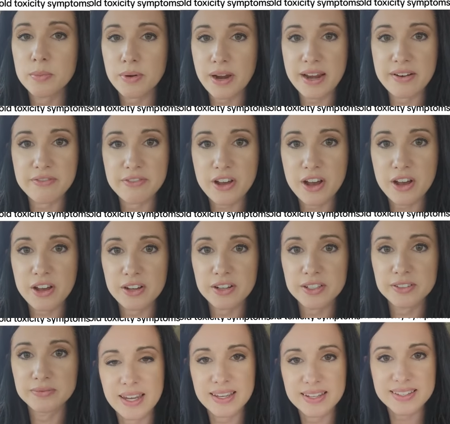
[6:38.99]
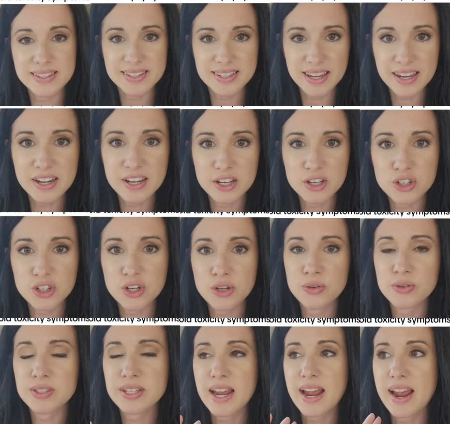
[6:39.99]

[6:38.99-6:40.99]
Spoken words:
brain fog, skin issues.